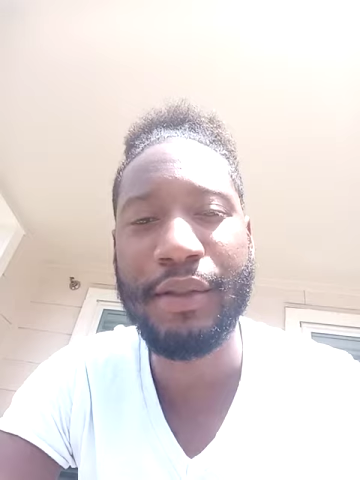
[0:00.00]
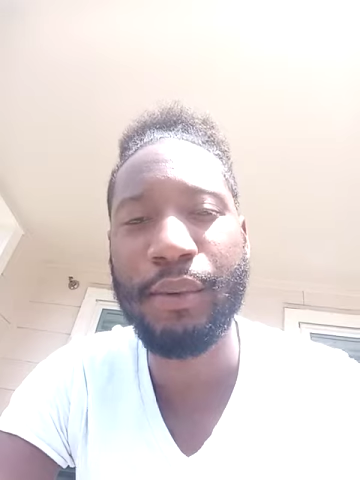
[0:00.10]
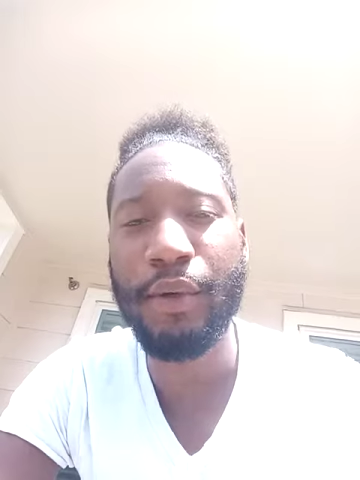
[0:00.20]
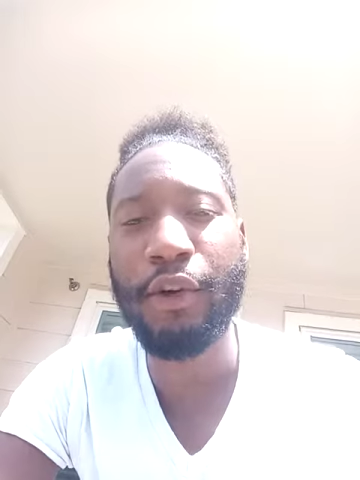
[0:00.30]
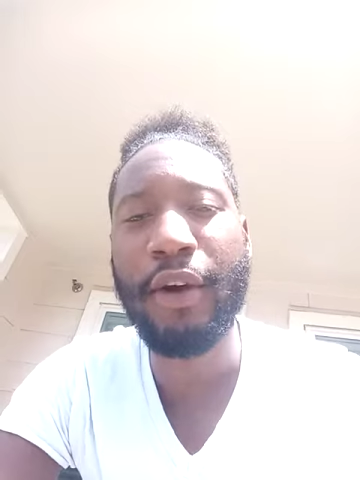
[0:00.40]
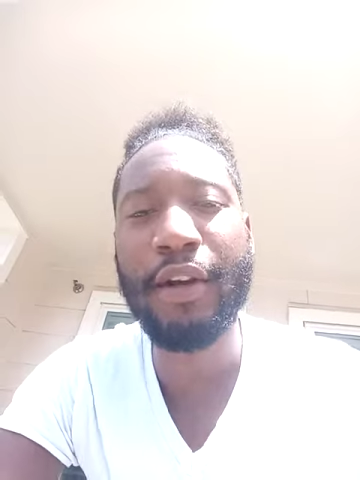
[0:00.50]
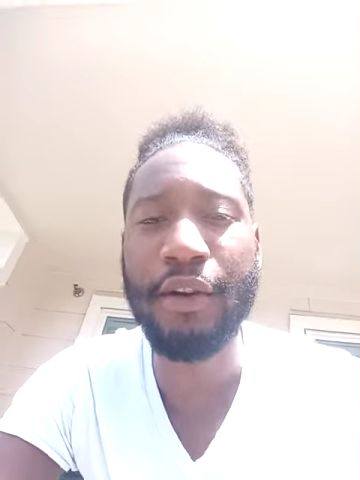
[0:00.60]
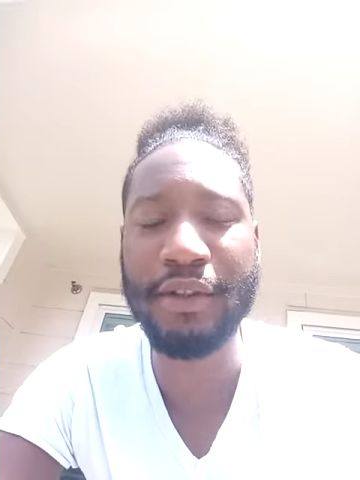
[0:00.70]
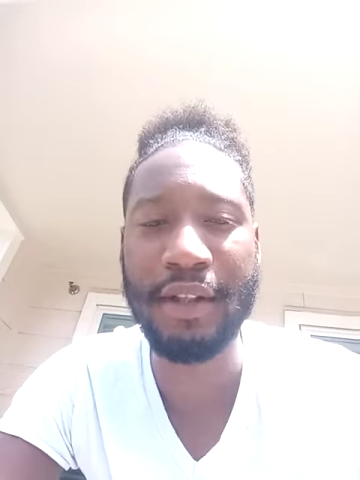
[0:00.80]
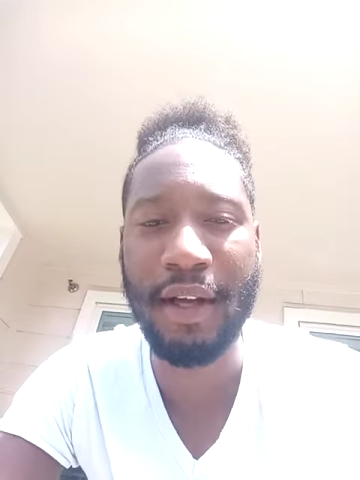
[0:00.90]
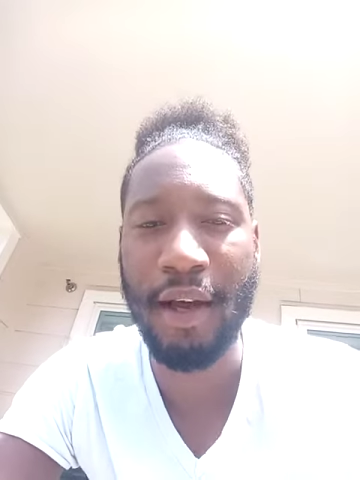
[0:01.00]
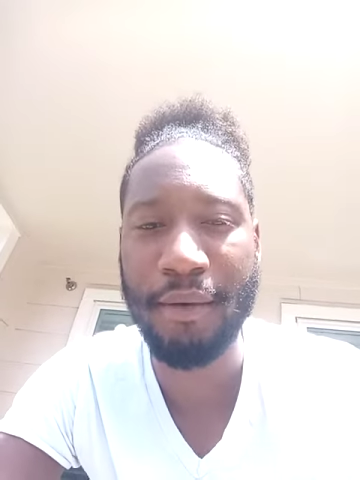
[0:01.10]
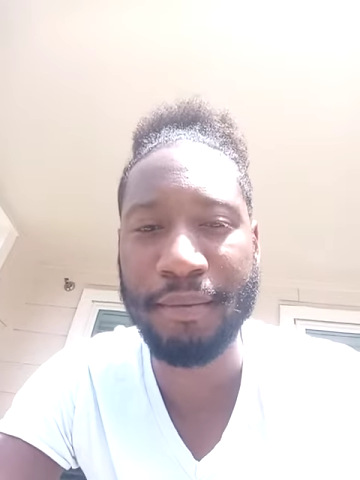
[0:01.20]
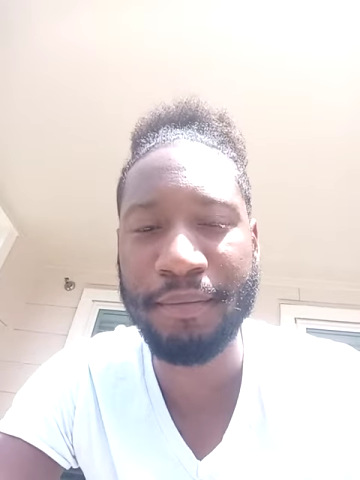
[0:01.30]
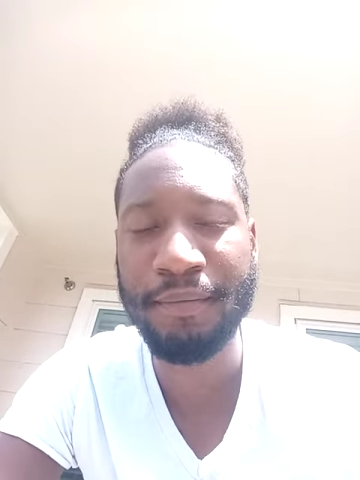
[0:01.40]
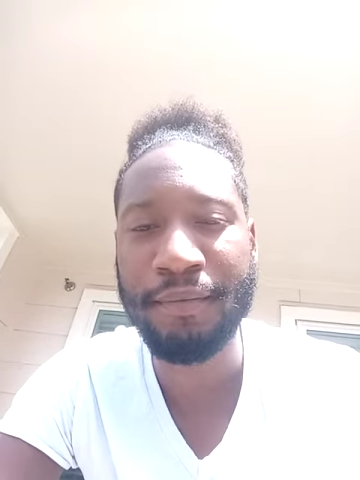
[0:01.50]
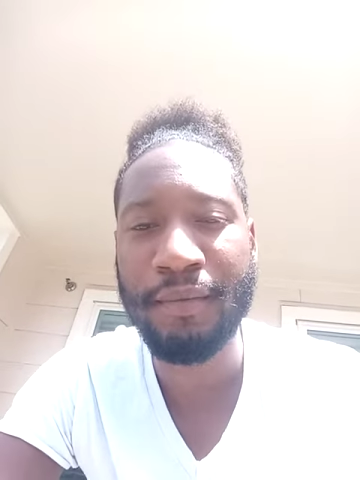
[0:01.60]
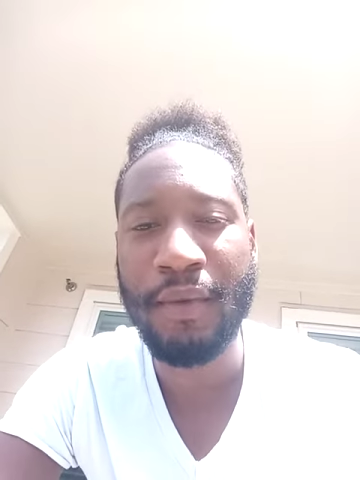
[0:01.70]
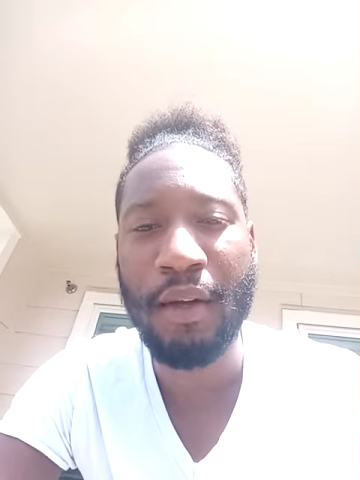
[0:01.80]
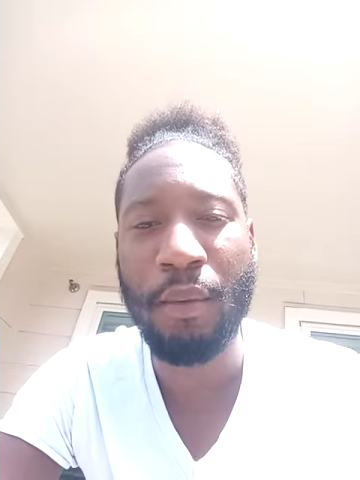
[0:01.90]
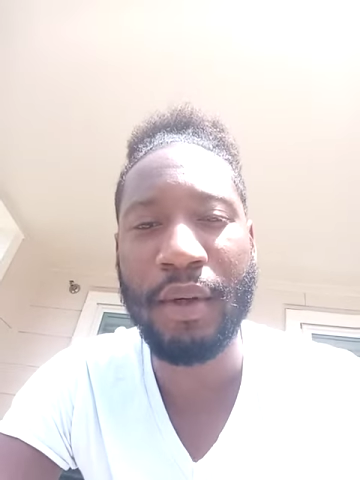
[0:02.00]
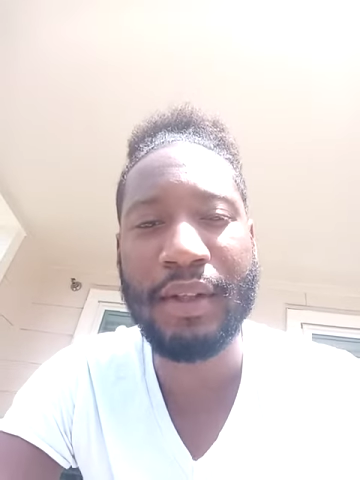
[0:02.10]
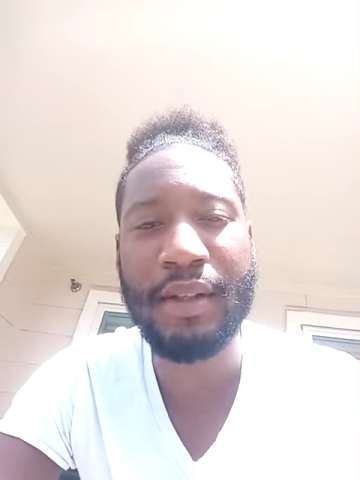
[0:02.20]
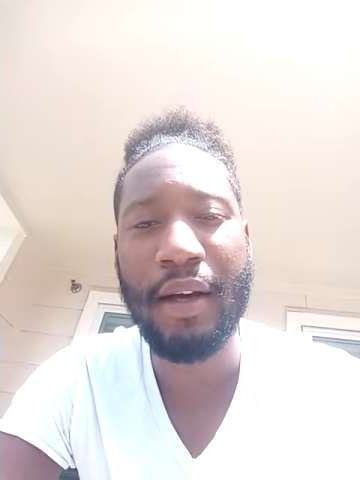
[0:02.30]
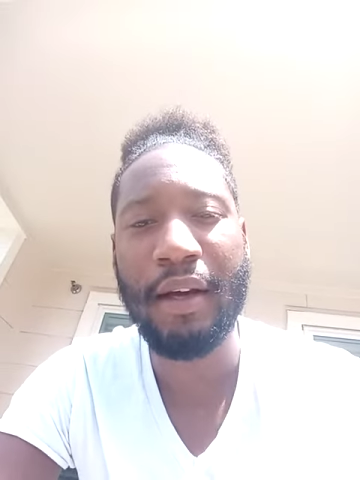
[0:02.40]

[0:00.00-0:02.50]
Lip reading: the creditor's account. Once